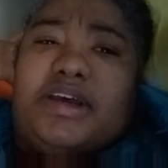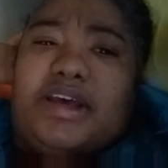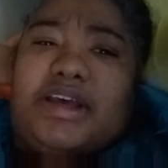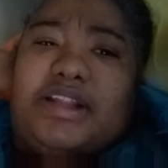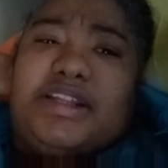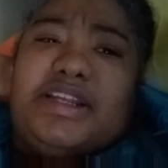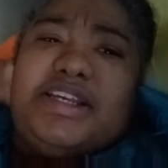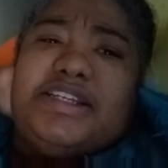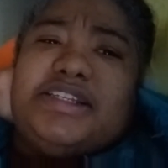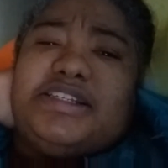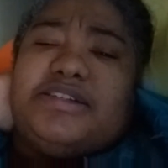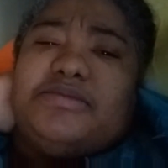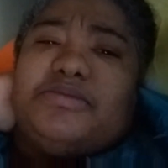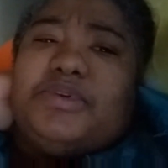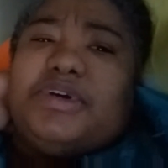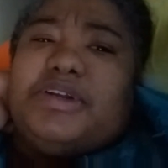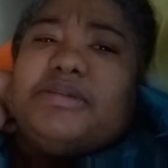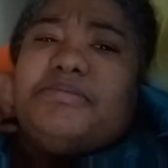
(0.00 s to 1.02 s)
at least,
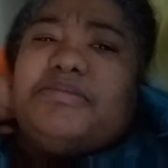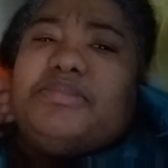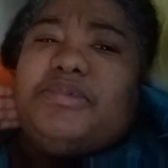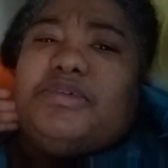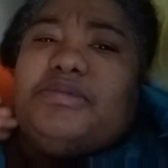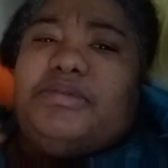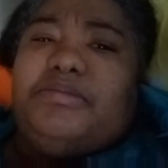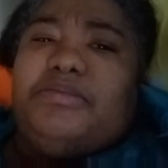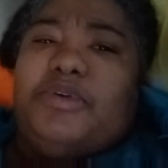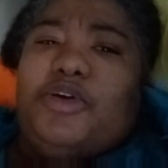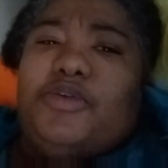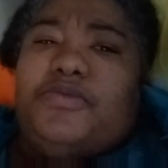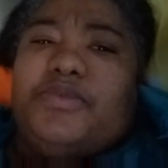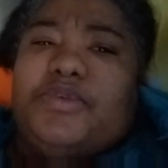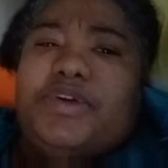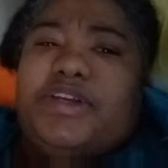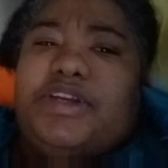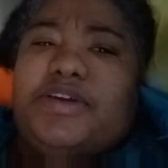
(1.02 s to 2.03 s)

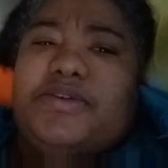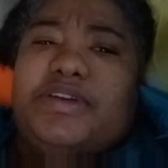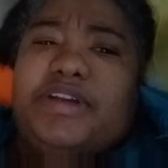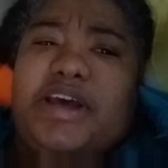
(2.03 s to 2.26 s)
over a year